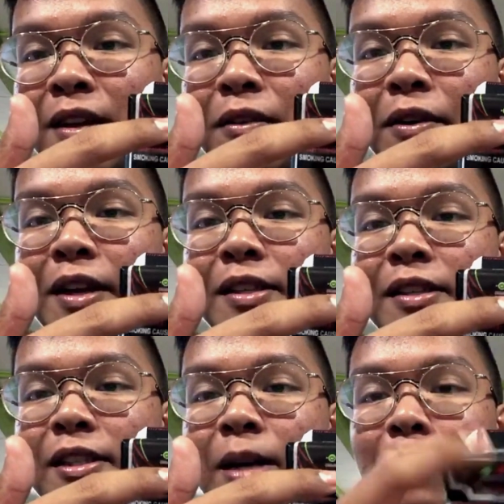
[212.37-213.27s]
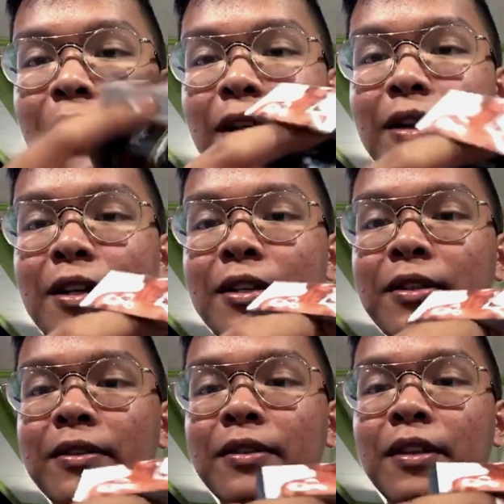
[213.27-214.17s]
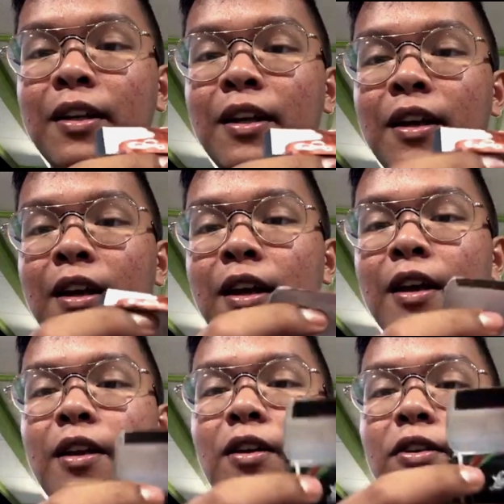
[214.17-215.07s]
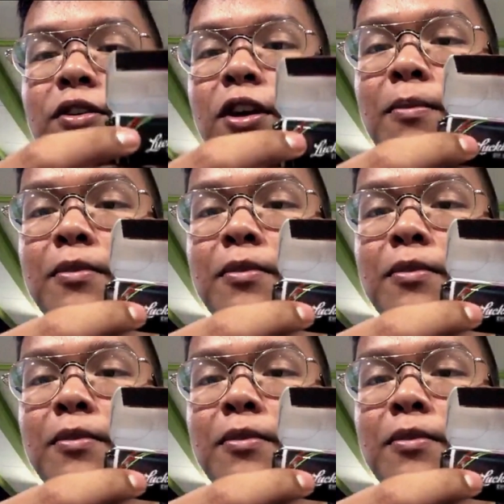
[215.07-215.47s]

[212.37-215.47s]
Over here it says double click, and then on top